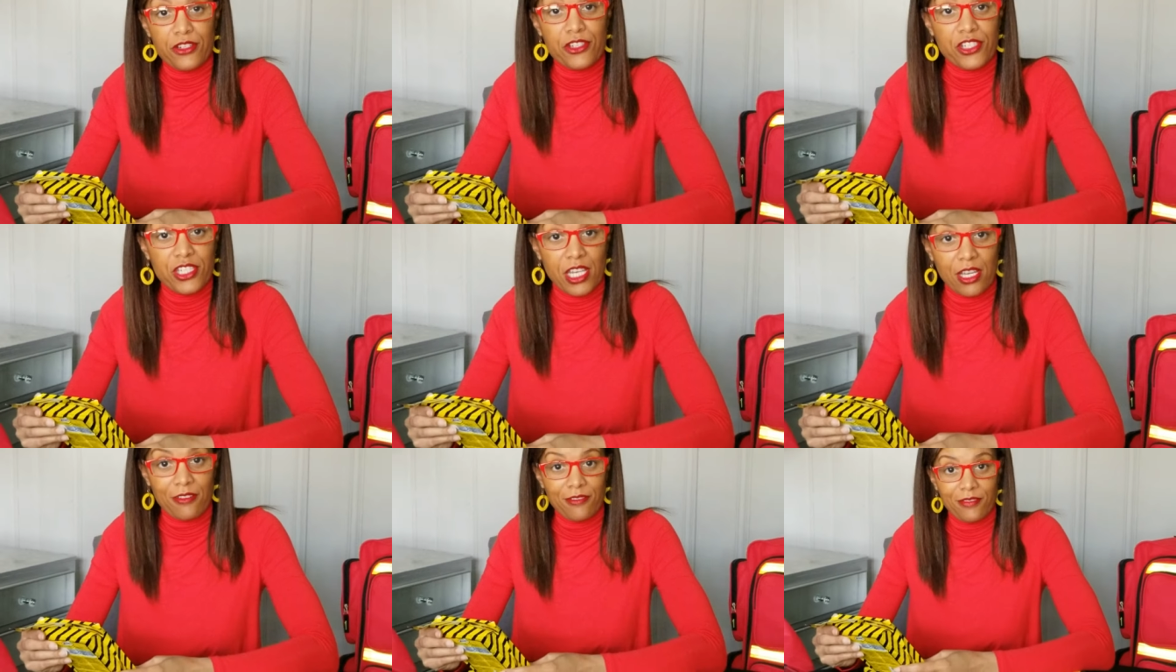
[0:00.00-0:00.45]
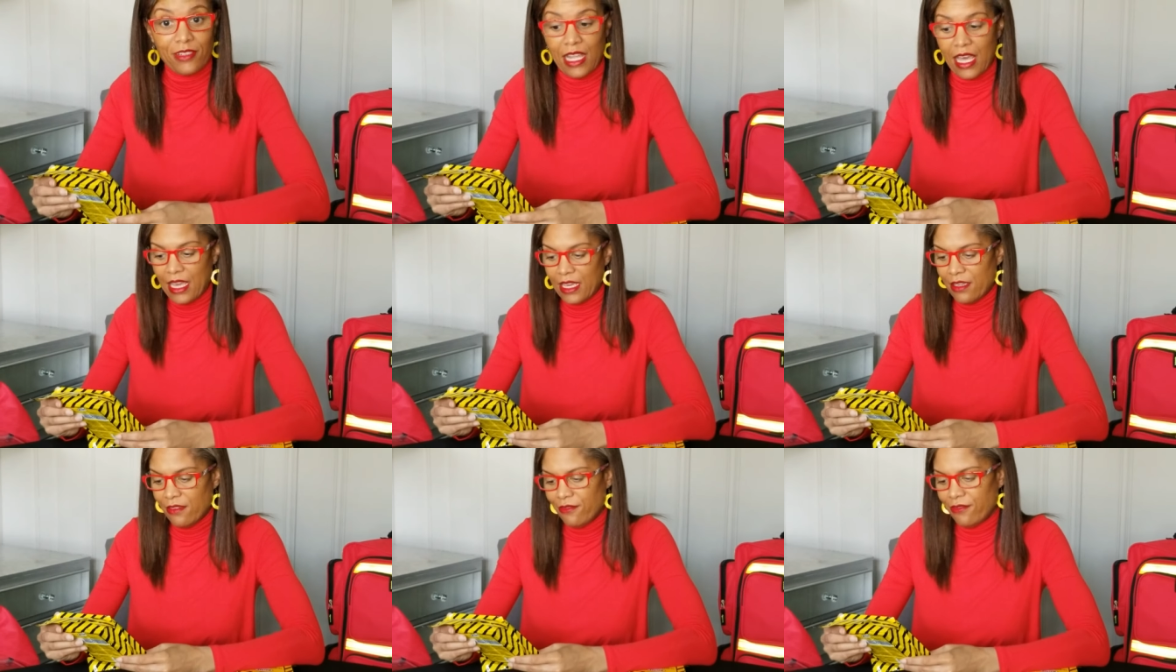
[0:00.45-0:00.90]
shelf
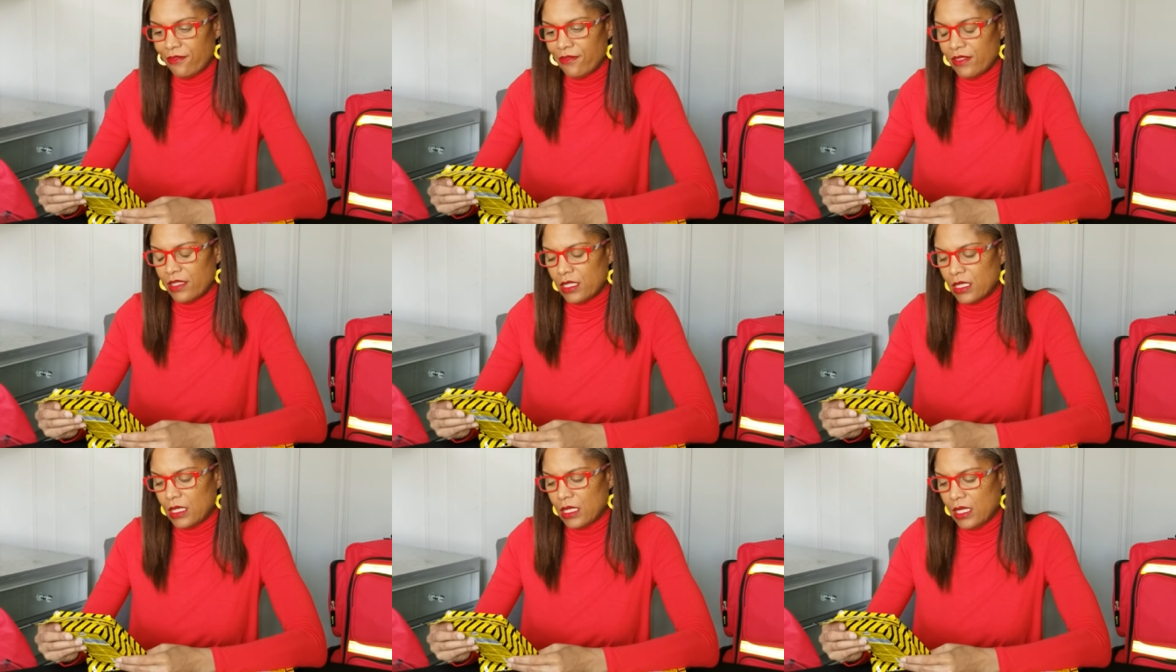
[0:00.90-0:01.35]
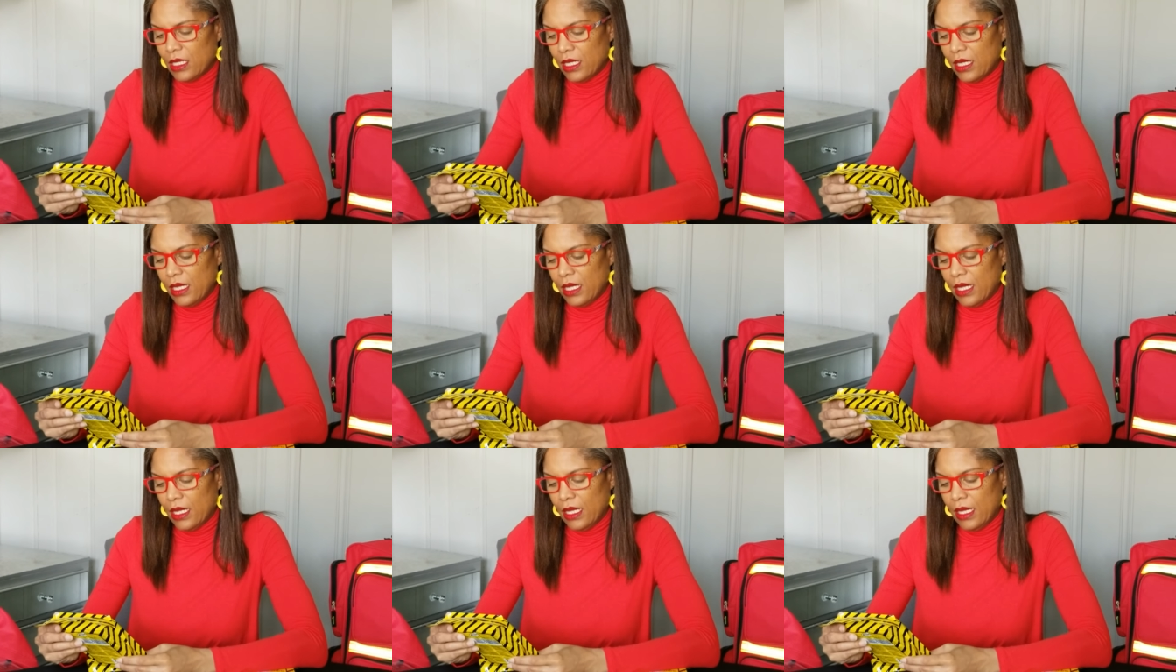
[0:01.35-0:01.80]
life
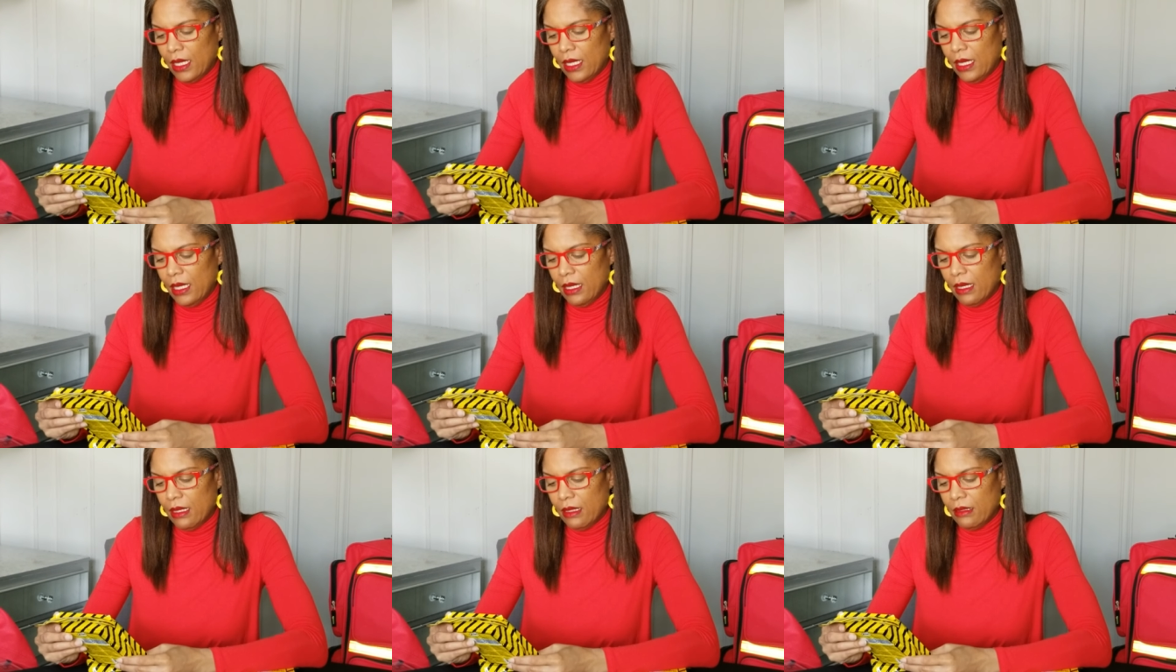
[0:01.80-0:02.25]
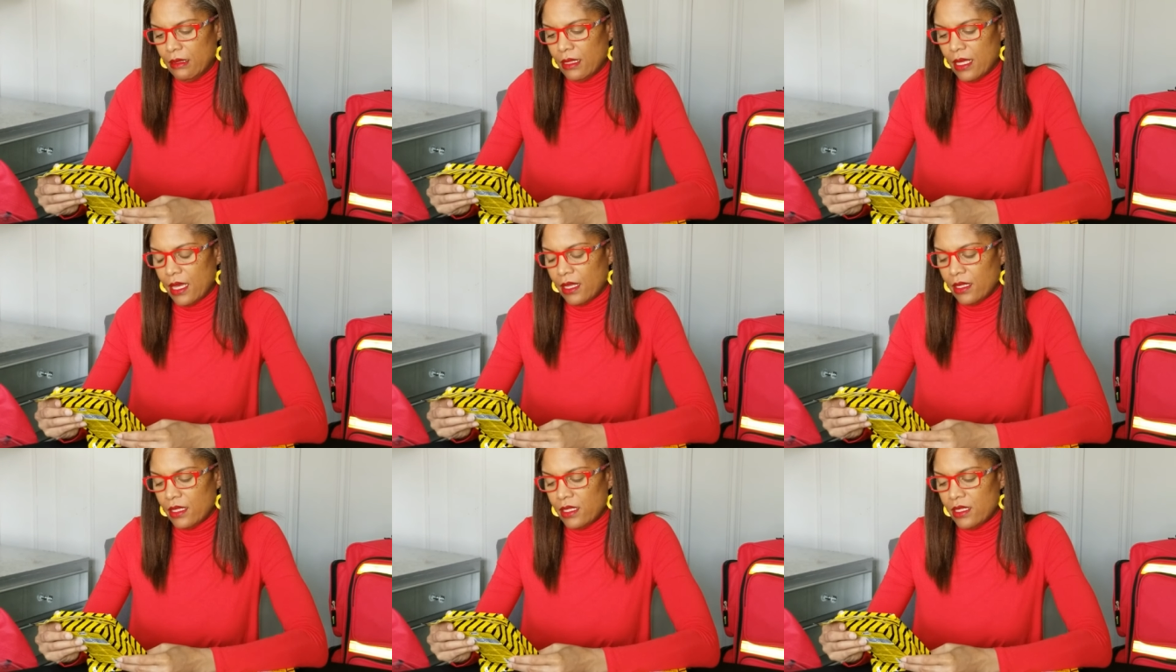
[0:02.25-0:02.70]
and
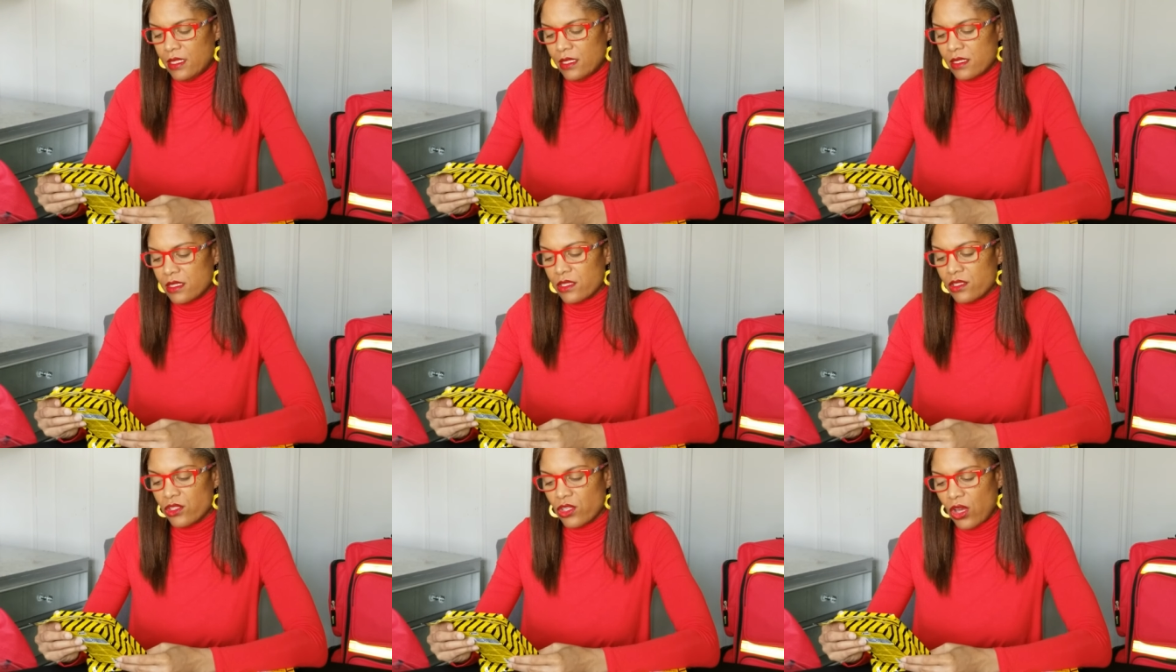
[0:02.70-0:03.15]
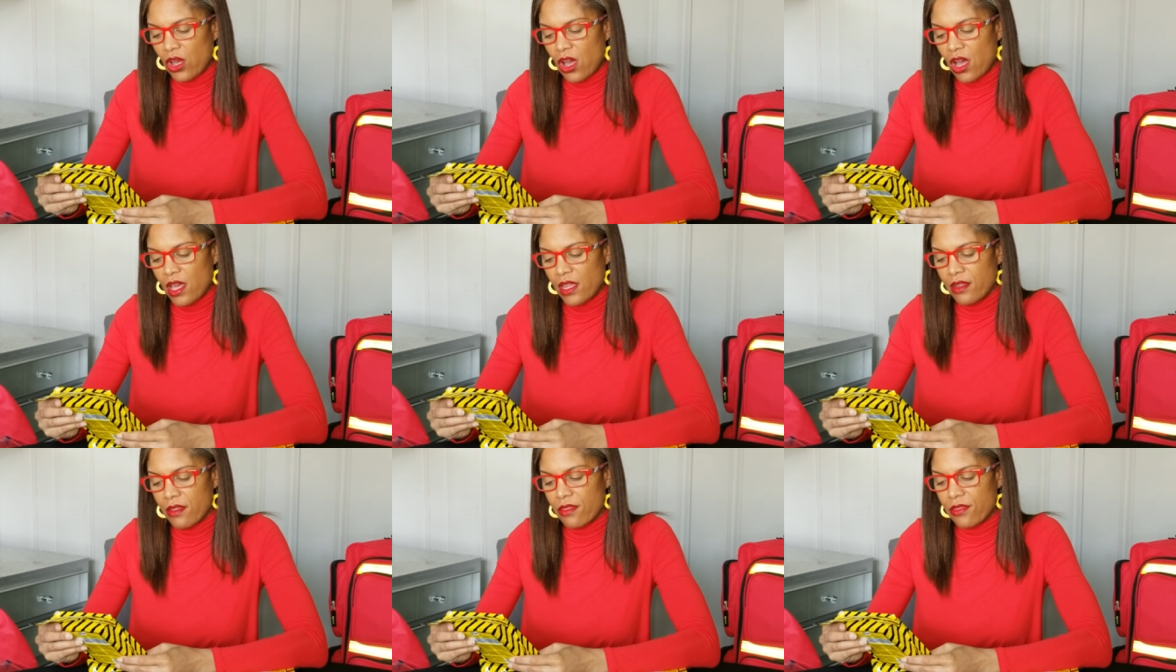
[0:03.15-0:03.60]
that it is
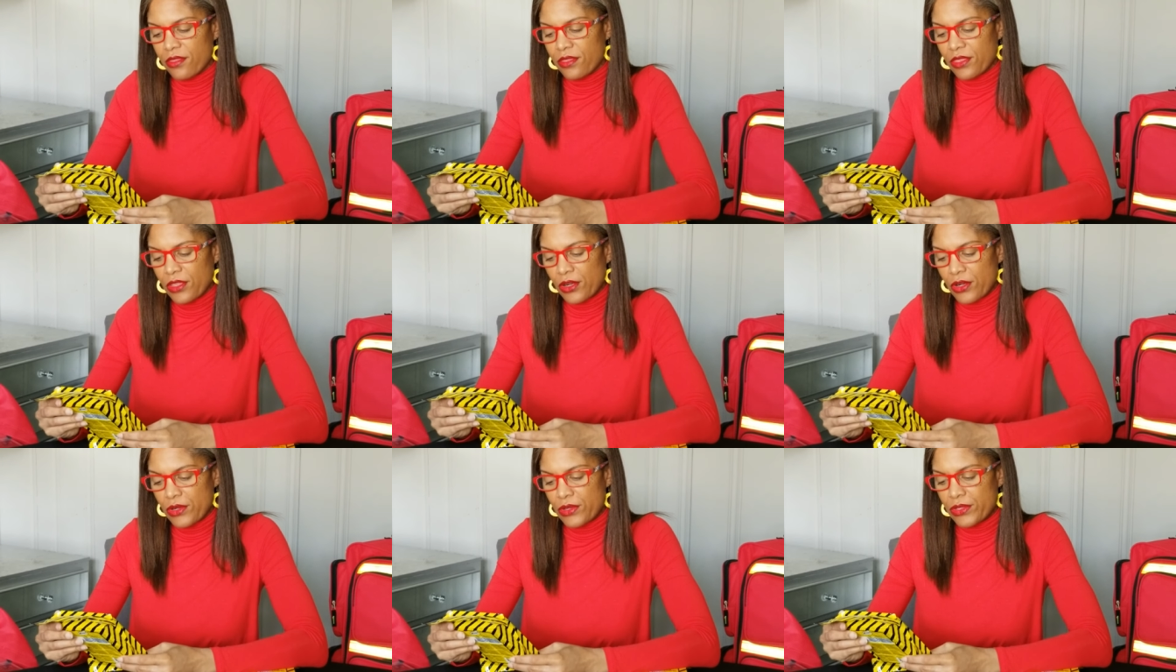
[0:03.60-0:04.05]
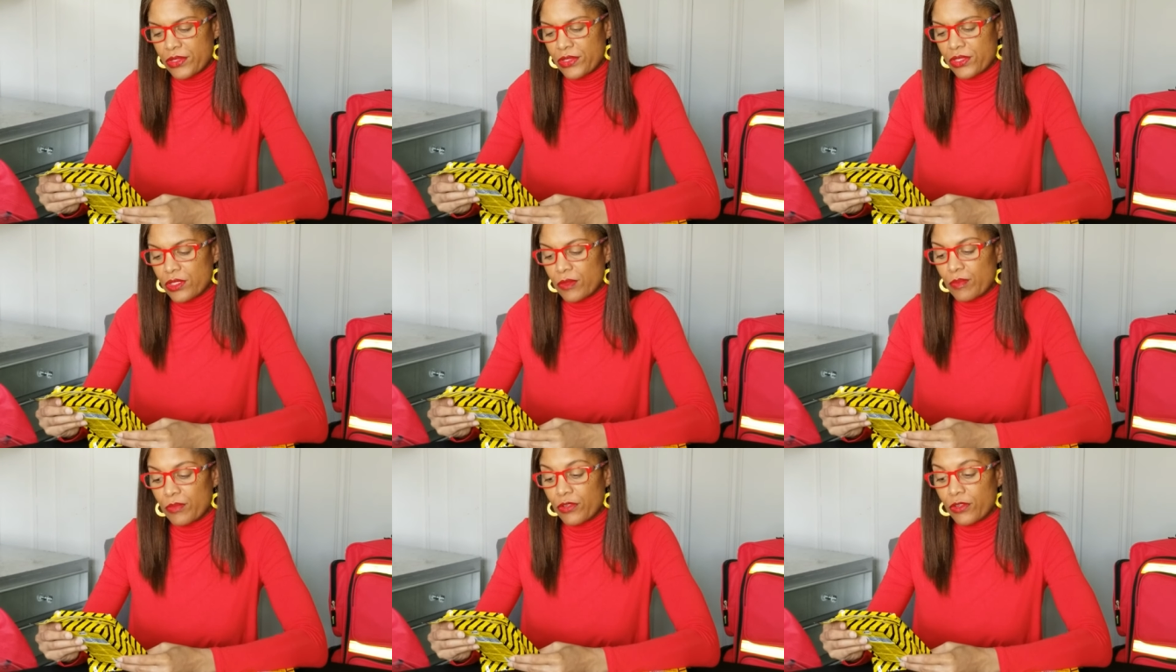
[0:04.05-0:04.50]

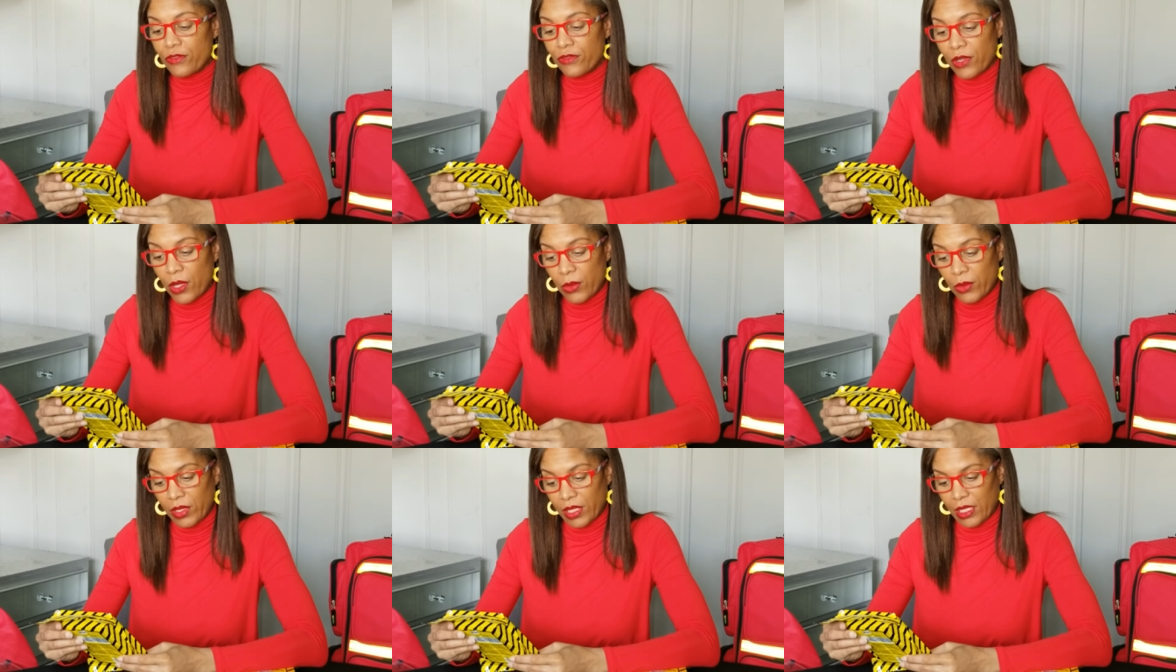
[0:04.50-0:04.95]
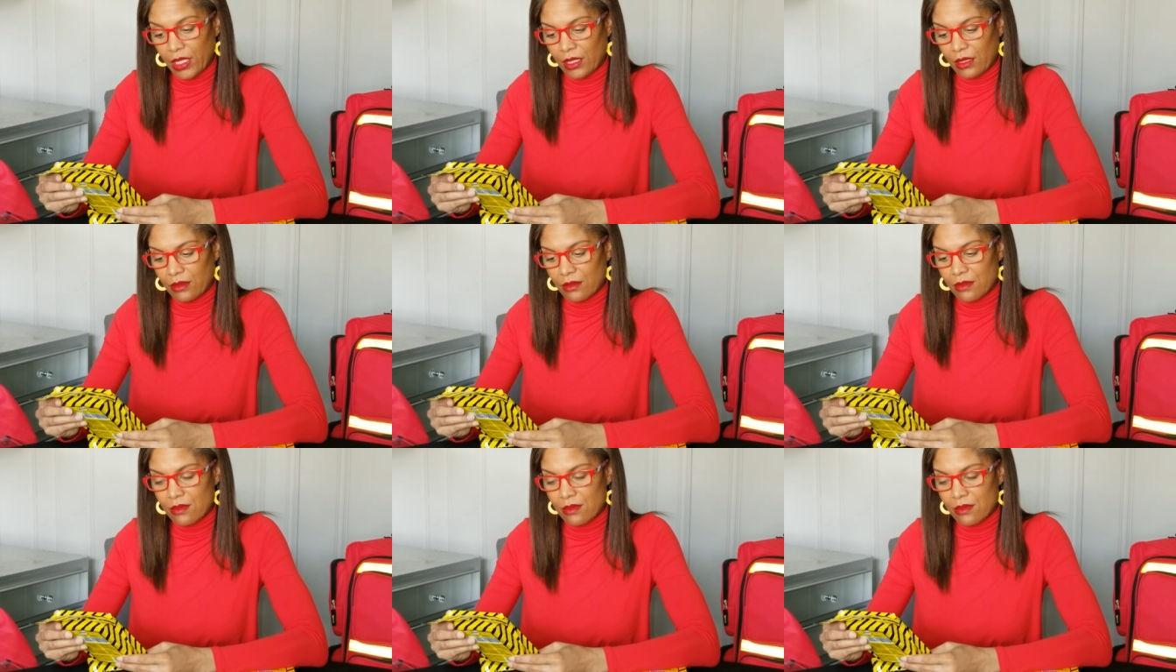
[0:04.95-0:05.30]
non-thirst provoking.